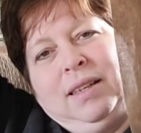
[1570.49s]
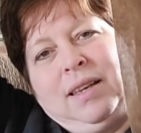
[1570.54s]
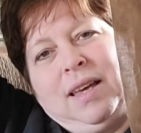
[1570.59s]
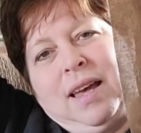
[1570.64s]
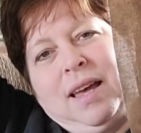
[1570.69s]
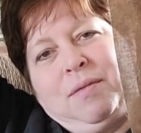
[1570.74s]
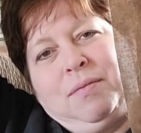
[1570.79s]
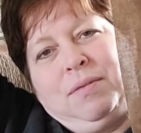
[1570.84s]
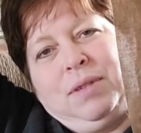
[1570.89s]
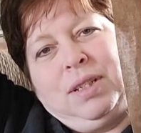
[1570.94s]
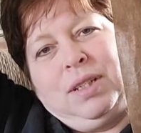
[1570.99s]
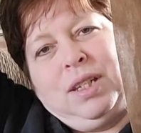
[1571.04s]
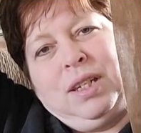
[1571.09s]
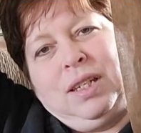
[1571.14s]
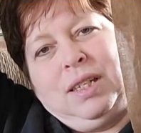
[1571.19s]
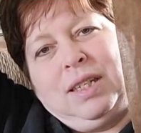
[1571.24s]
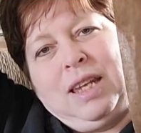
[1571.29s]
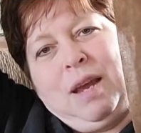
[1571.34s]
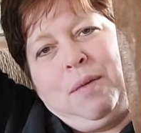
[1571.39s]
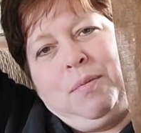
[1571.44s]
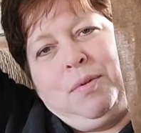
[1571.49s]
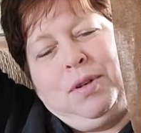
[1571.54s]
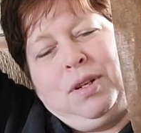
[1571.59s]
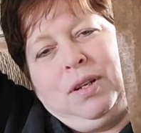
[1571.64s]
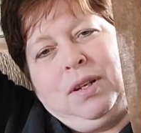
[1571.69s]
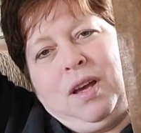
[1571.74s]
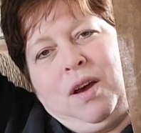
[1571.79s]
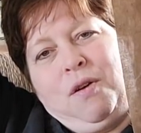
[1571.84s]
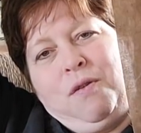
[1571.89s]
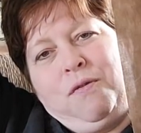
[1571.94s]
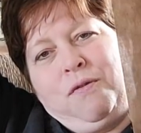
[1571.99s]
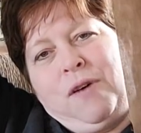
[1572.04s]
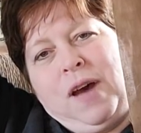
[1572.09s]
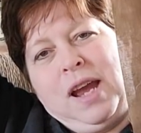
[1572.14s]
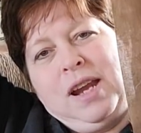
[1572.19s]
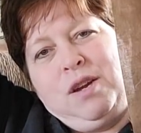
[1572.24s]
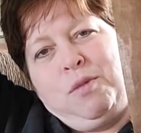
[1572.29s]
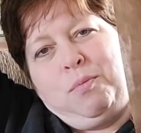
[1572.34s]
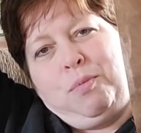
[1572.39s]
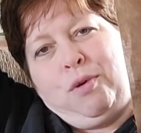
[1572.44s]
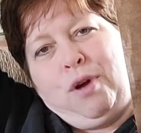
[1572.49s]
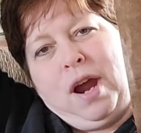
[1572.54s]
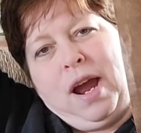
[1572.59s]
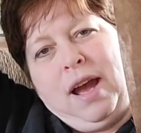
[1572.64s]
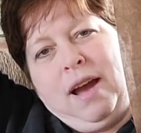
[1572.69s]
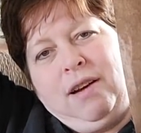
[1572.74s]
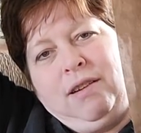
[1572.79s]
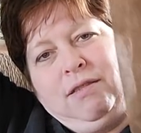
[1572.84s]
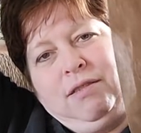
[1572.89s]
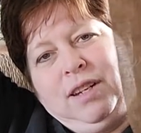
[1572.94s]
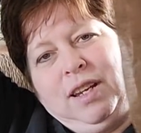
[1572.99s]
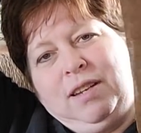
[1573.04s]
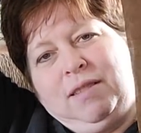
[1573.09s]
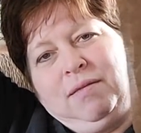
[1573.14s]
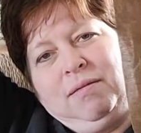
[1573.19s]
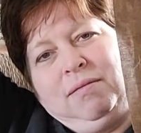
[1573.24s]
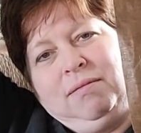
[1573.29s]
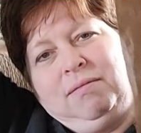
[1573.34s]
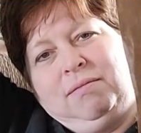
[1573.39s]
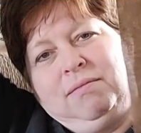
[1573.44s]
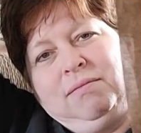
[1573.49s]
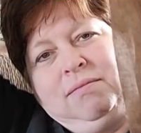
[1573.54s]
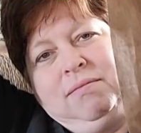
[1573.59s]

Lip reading: I was just able to go find a brown and